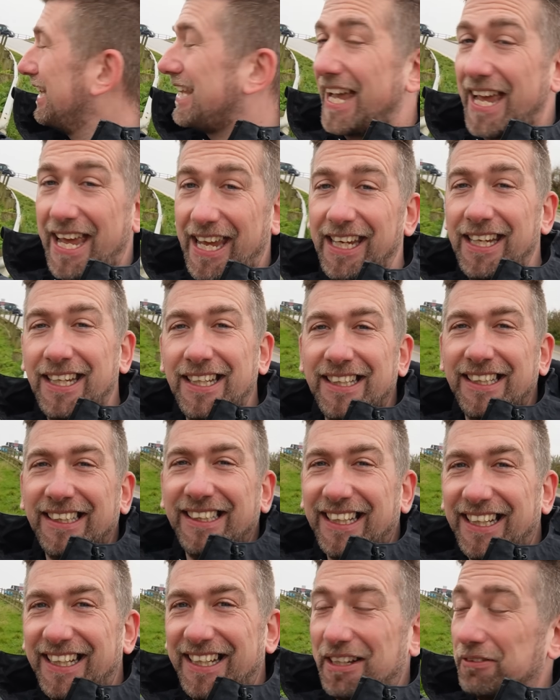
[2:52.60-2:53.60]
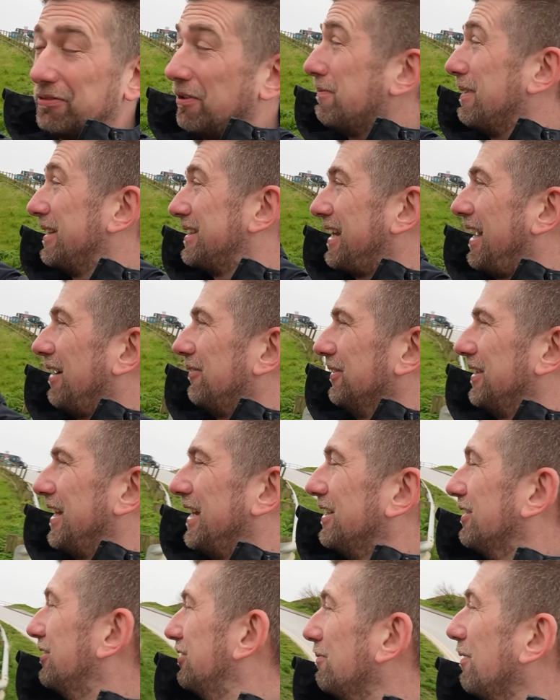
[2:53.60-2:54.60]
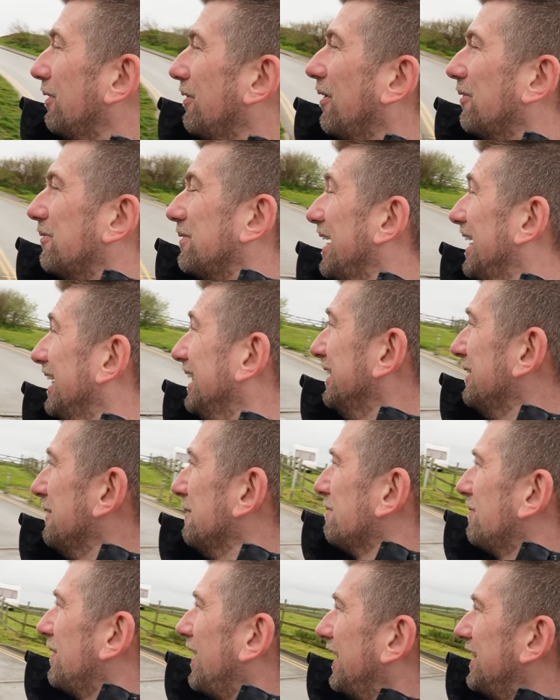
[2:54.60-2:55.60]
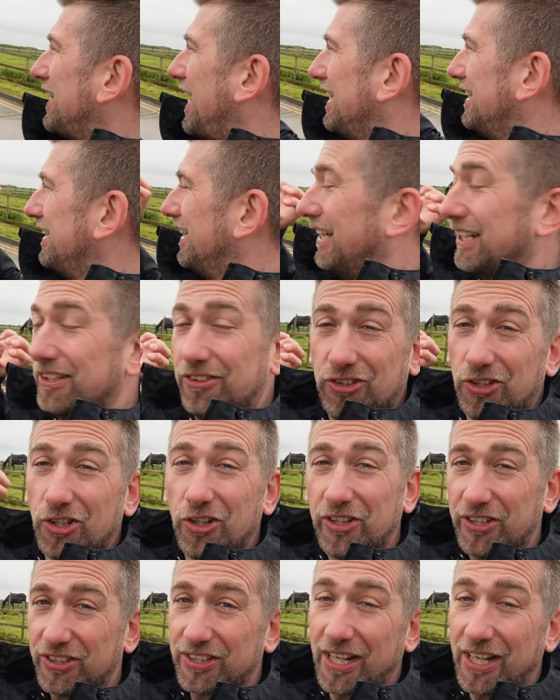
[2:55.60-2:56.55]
there. If you missed that one, then there's something wrong with you. And then there's another